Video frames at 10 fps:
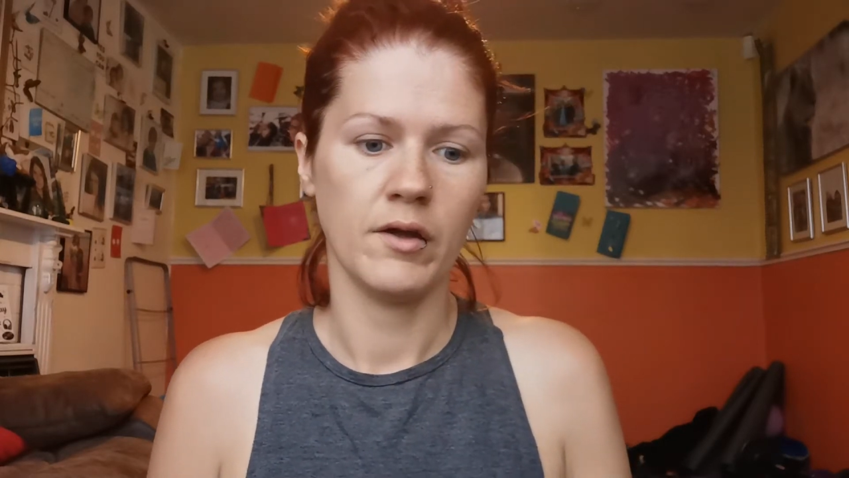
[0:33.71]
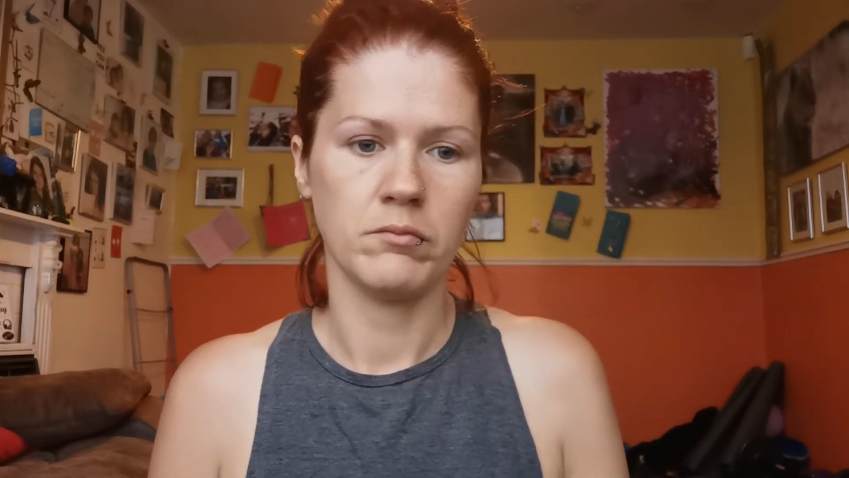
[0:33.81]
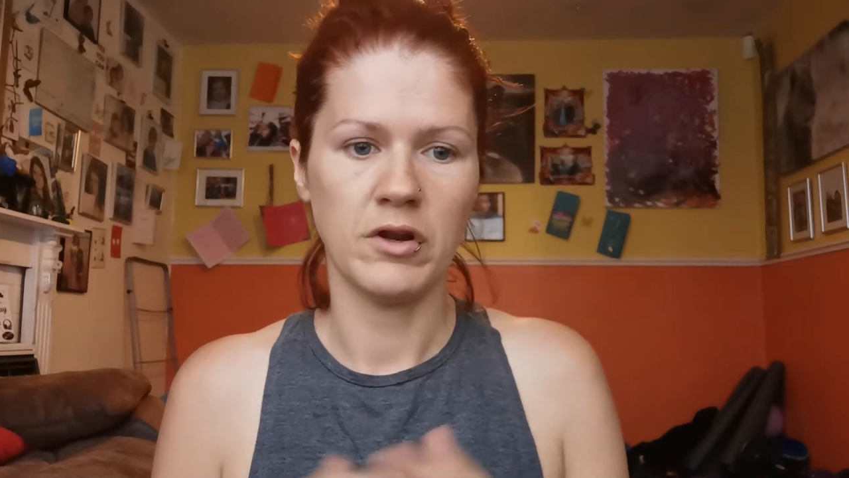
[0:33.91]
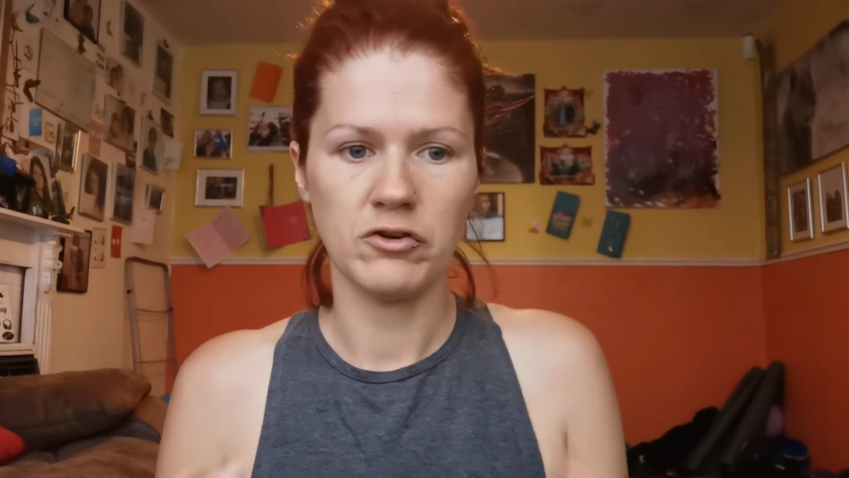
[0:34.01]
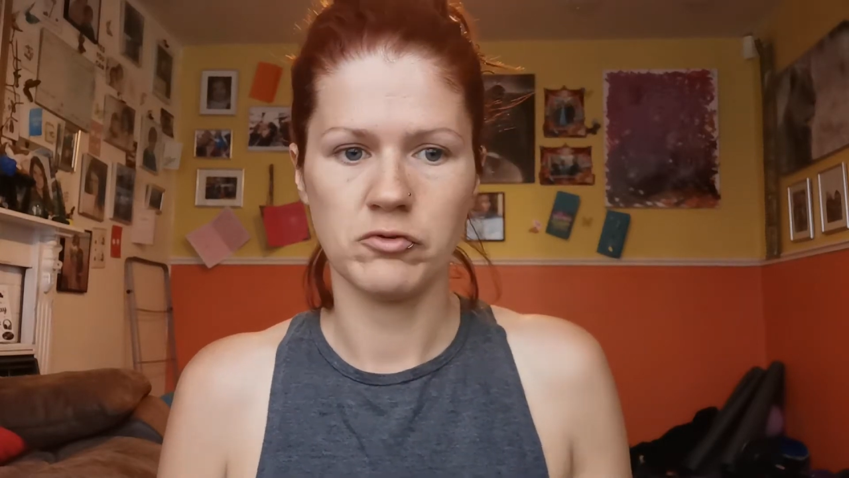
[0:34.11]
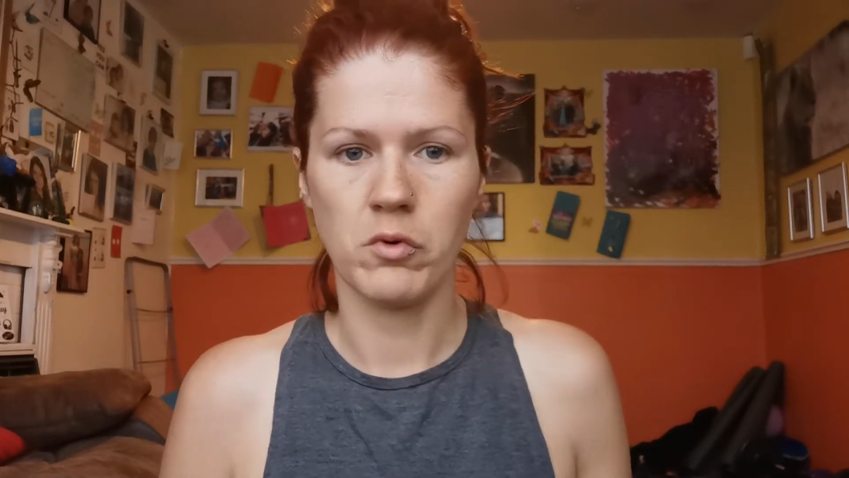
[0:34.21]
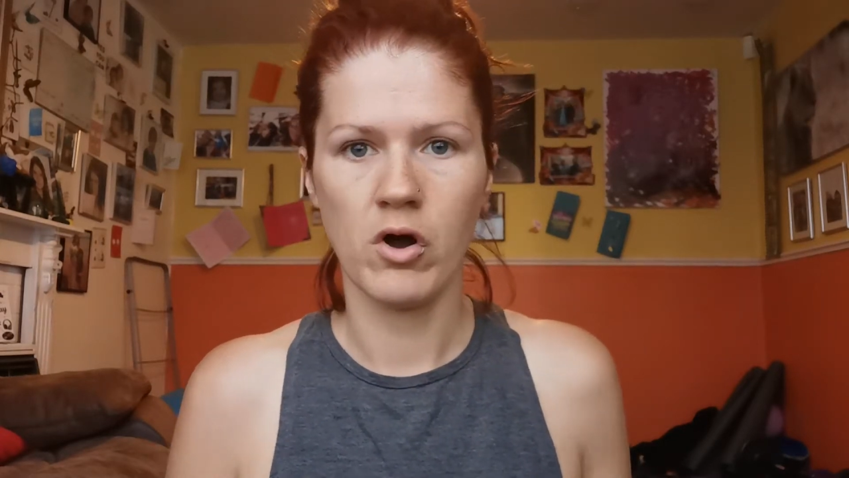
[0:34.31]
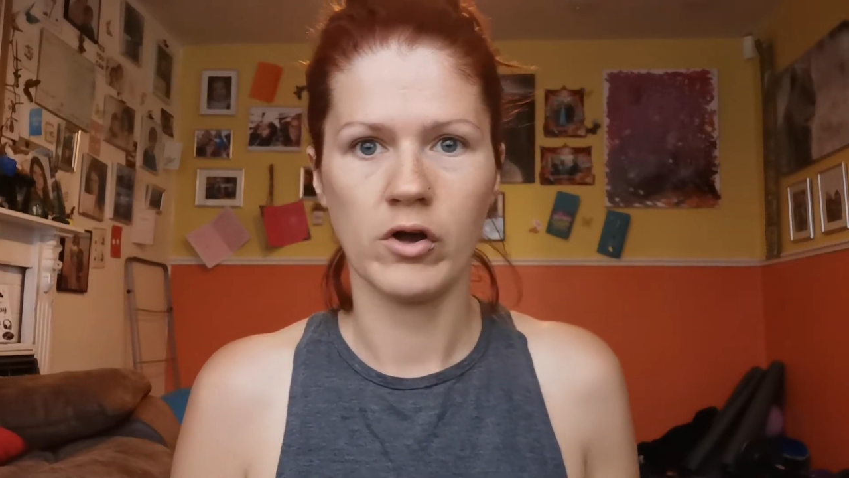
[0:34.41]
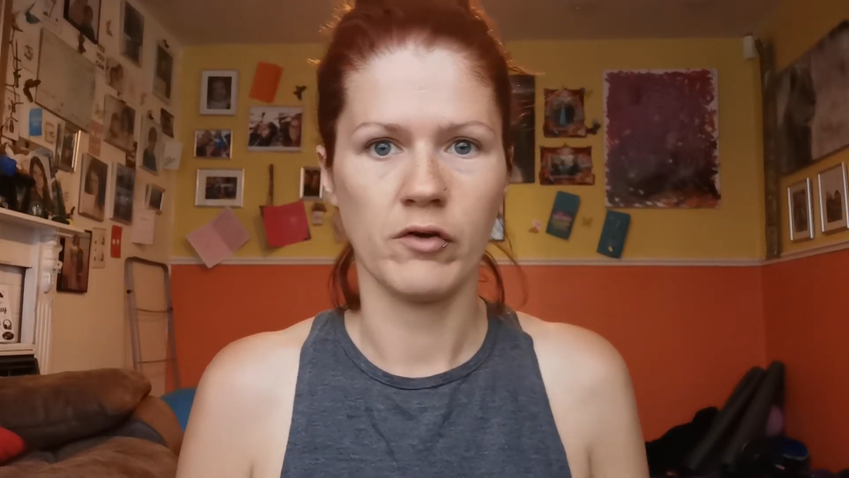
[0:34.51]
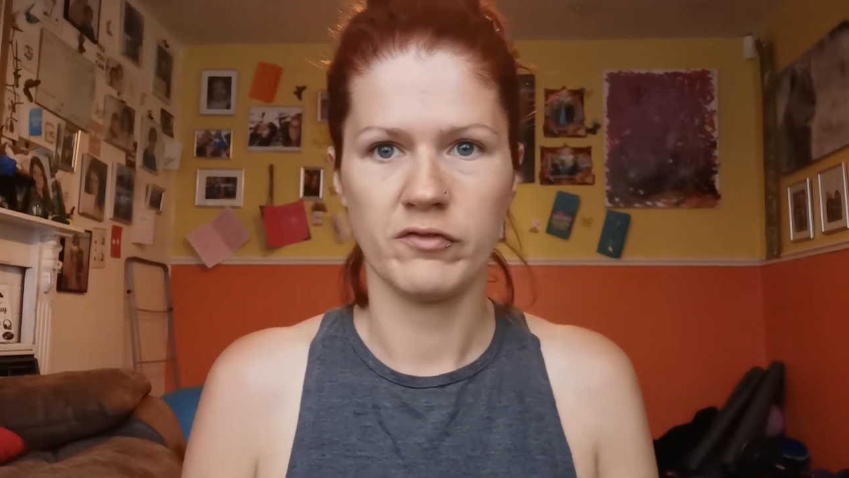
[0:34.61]
Nature
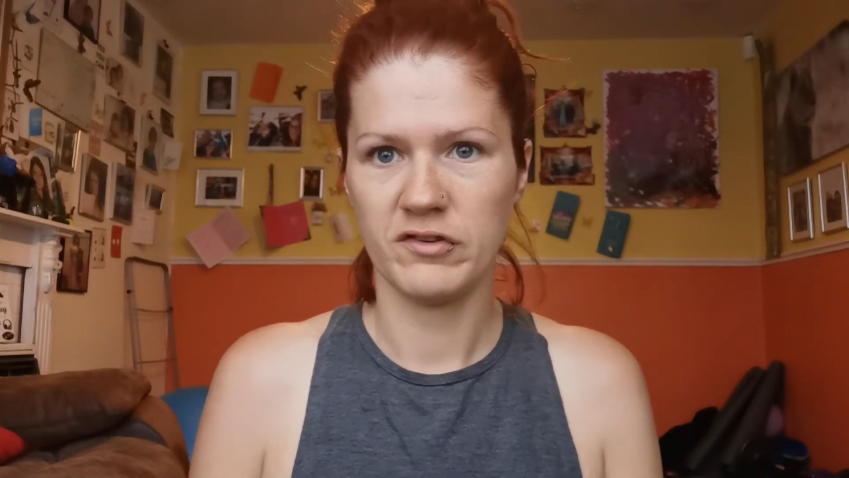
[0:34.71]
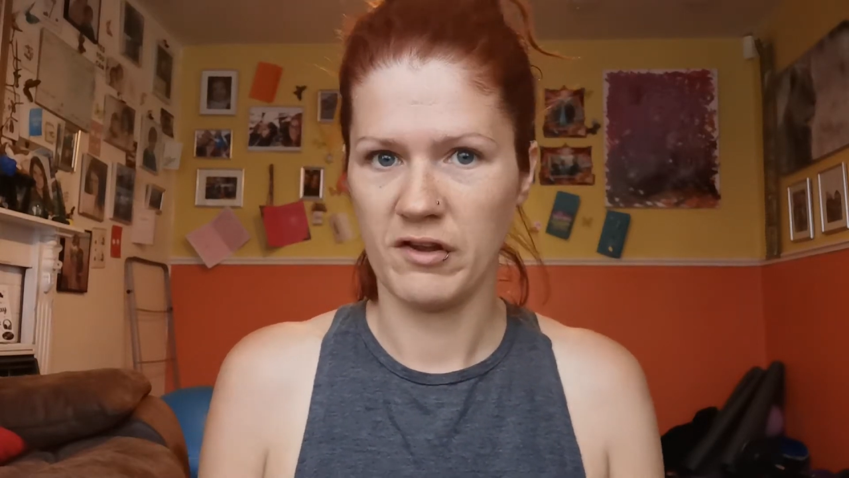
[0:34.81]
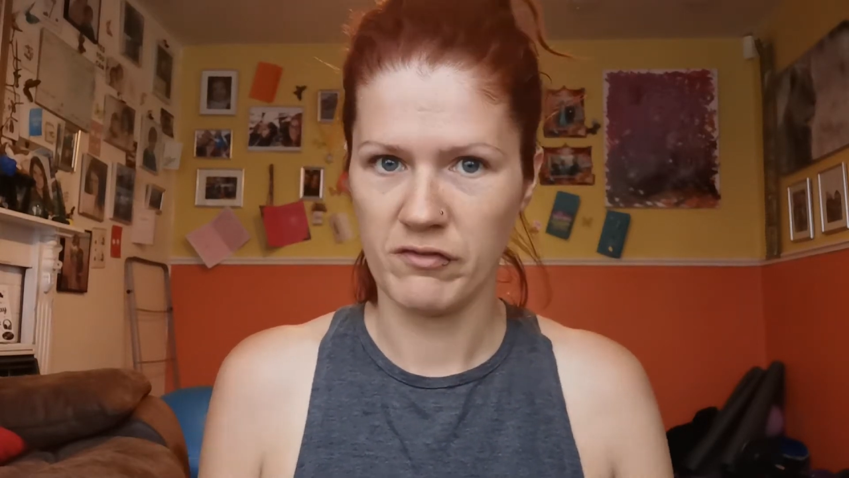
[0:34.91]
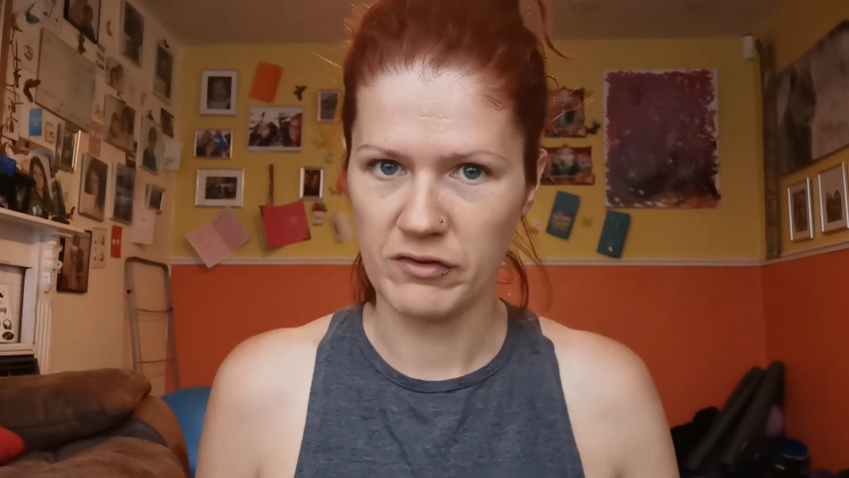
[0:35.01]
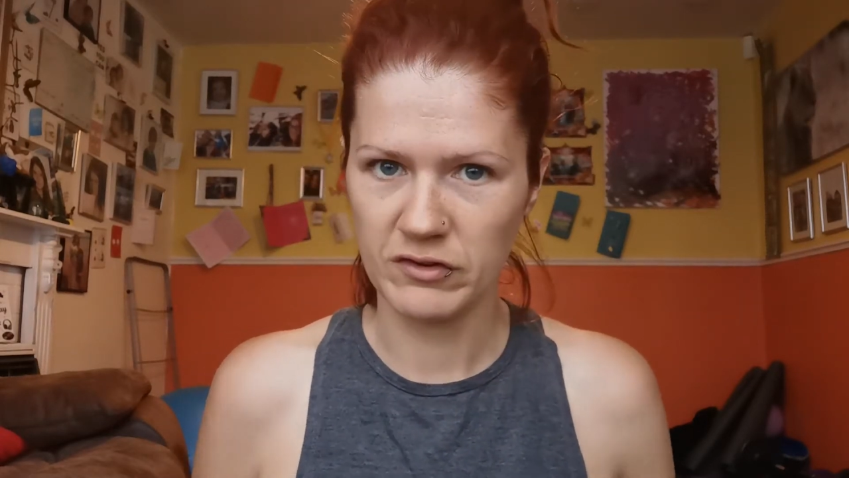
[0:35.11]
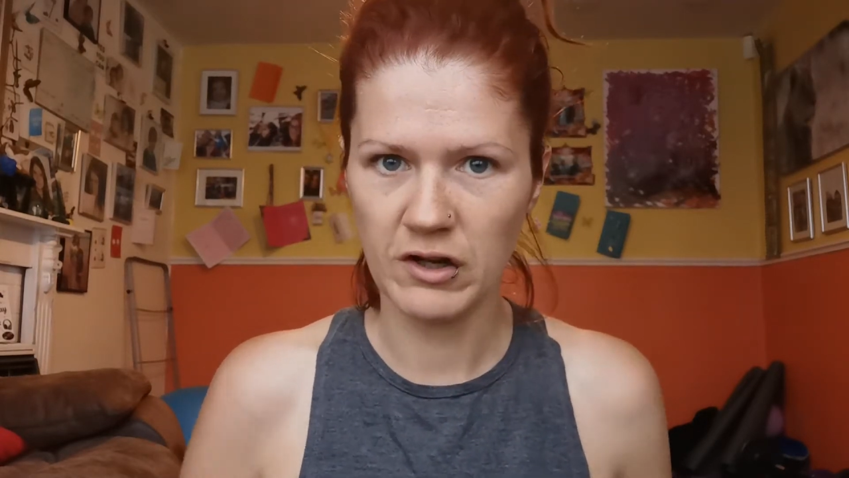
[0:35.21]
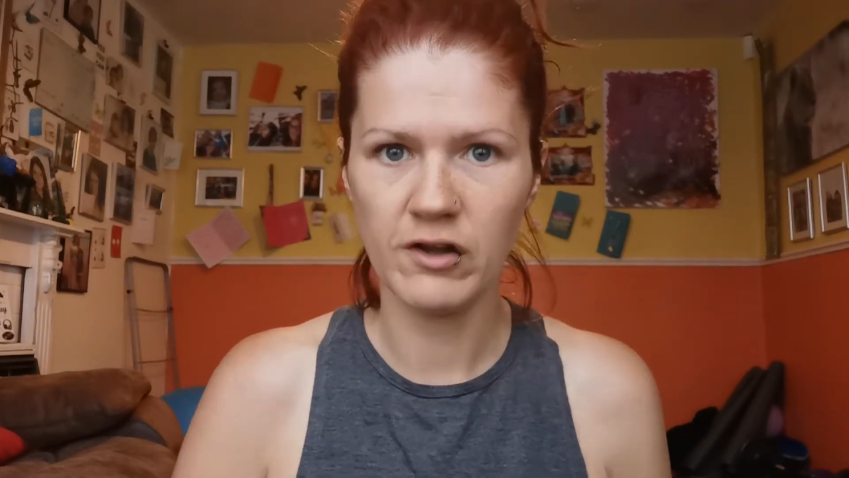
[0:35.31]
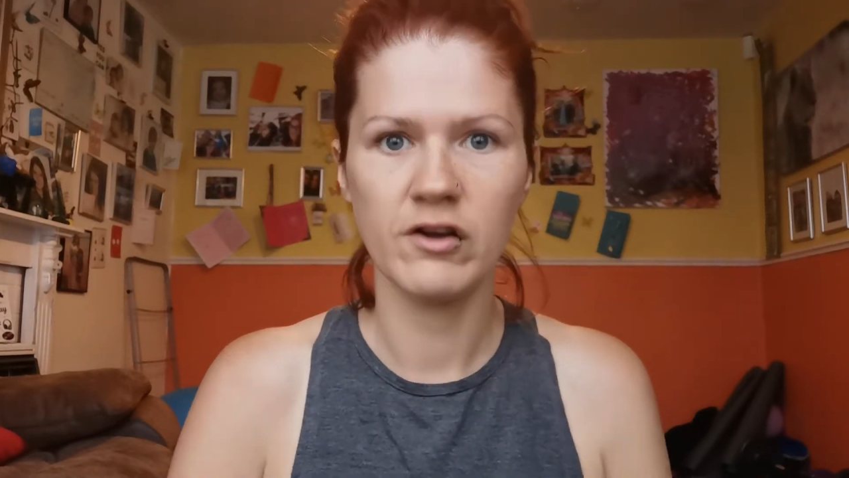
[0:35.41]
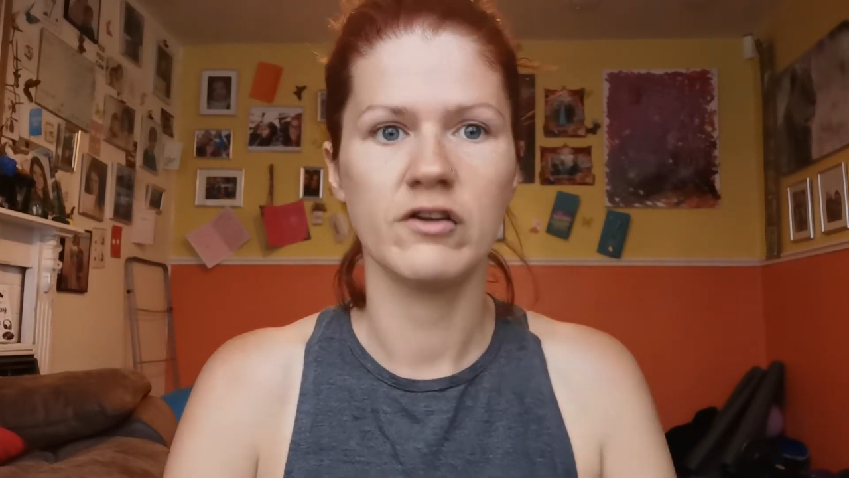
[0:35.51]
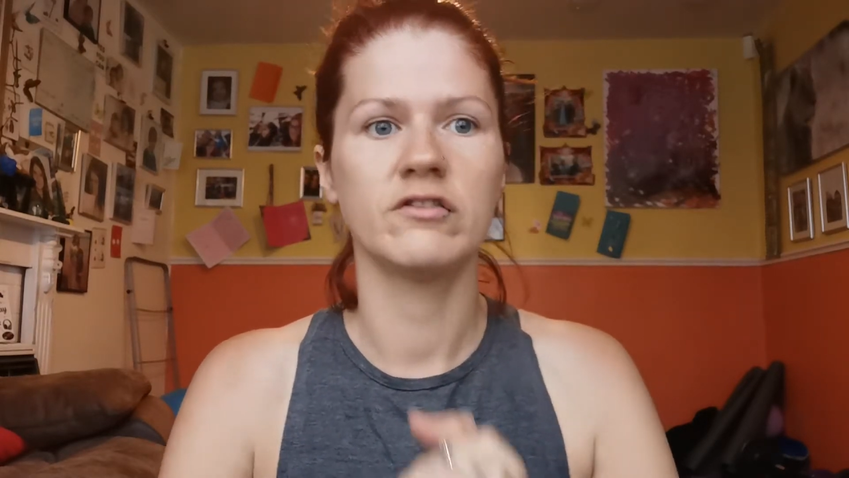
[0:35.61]
walk, obviously everything's
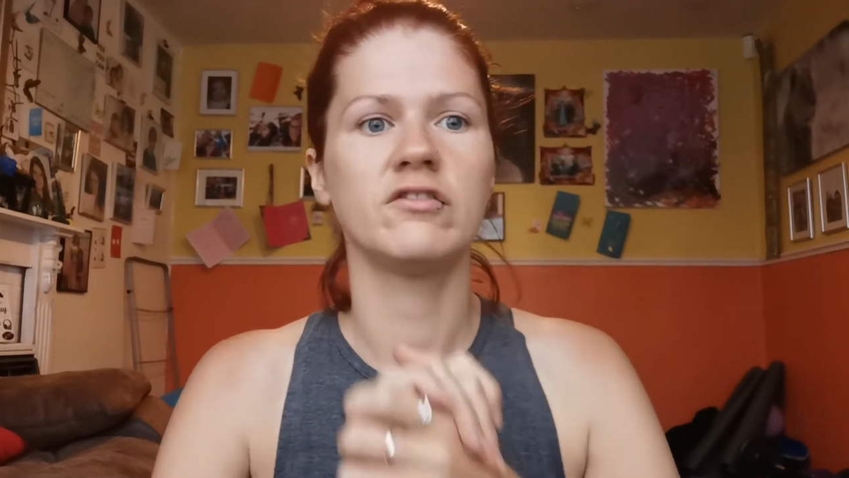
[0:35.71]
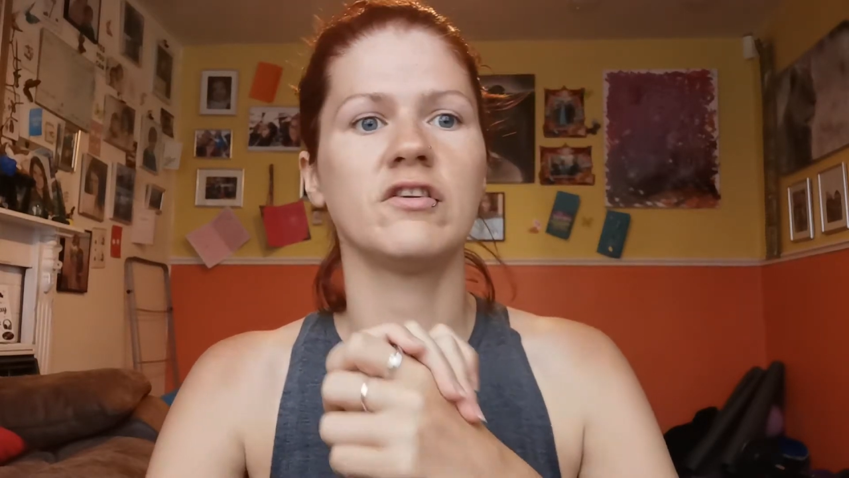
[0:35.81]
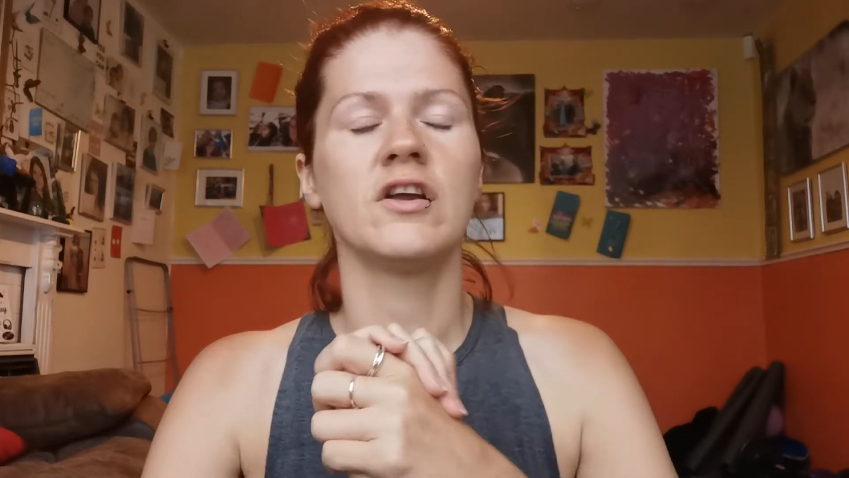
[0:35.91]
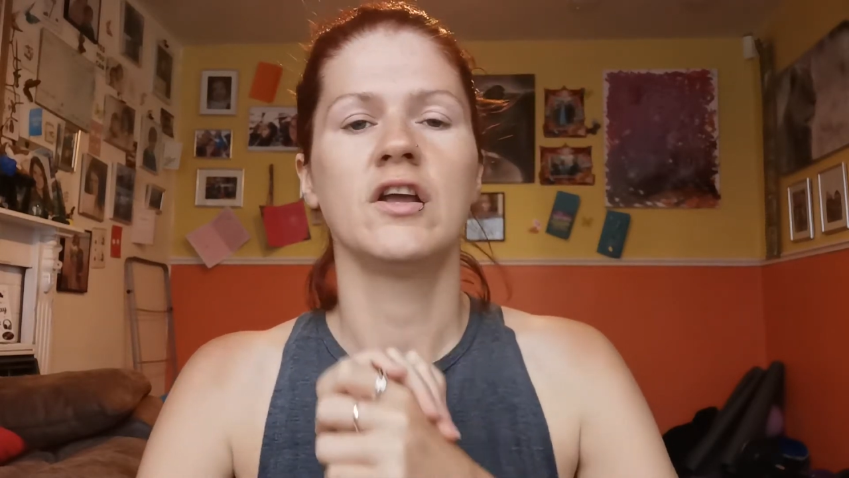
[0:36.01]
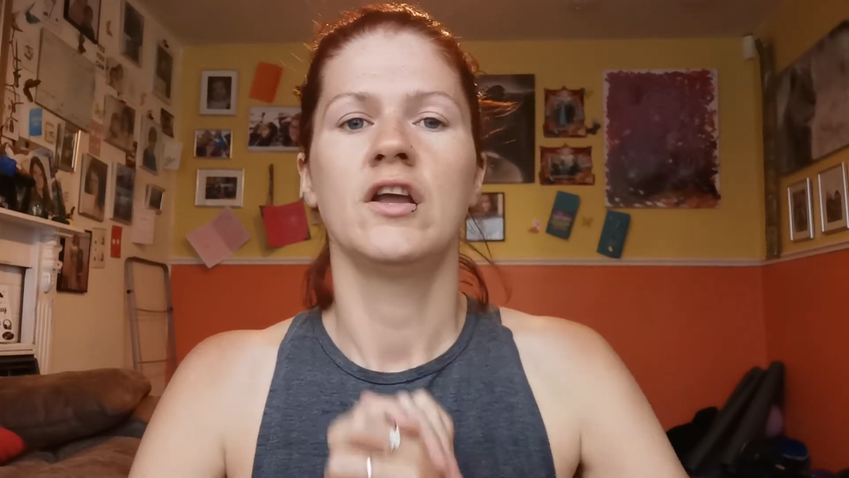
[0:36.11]
closed.